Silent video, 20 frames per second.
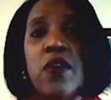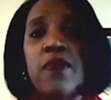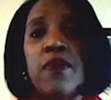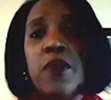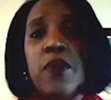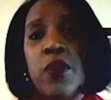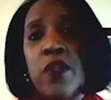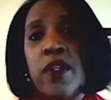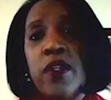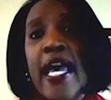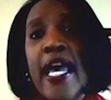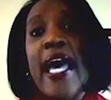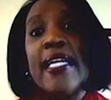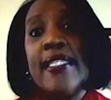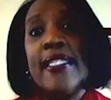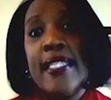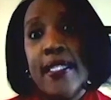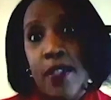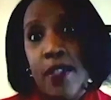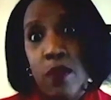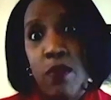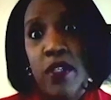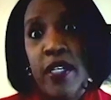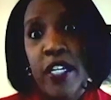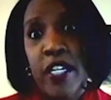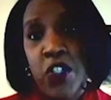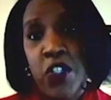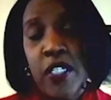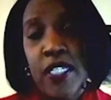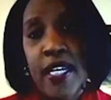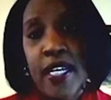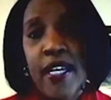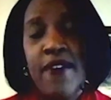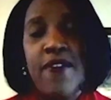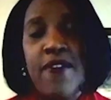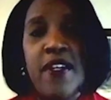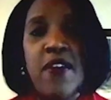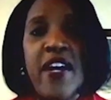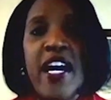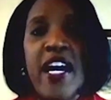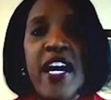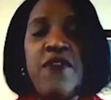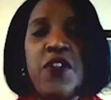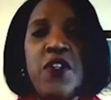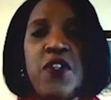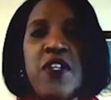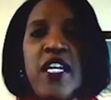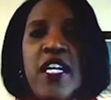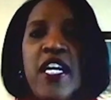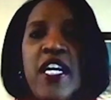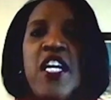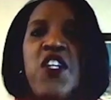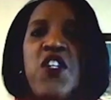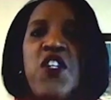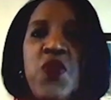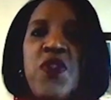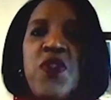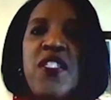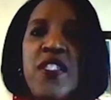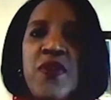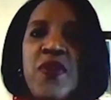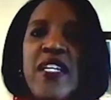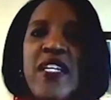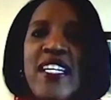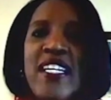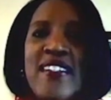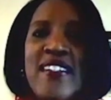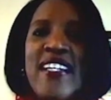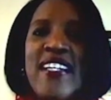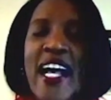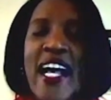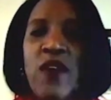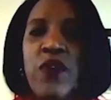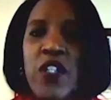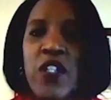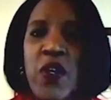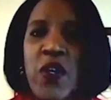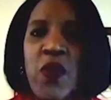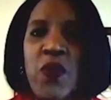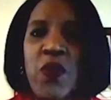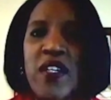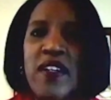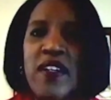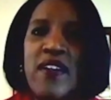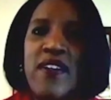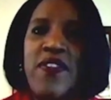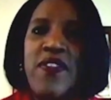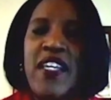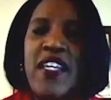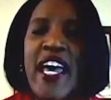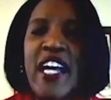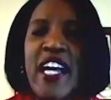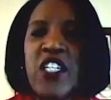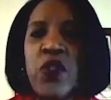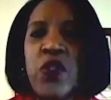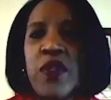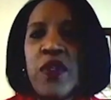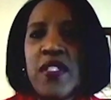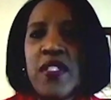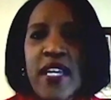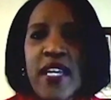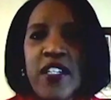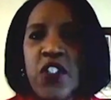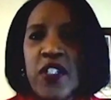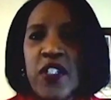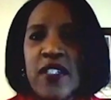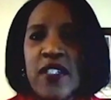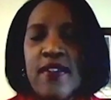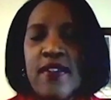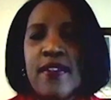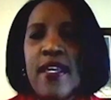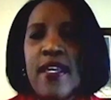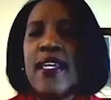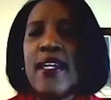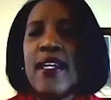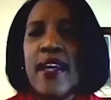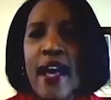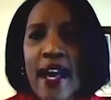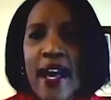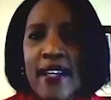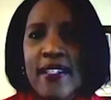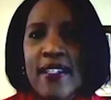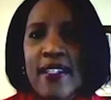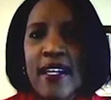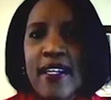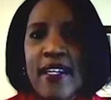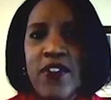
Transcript: or accessible, I should say, thereafter, you still can download the actual sessions and the content.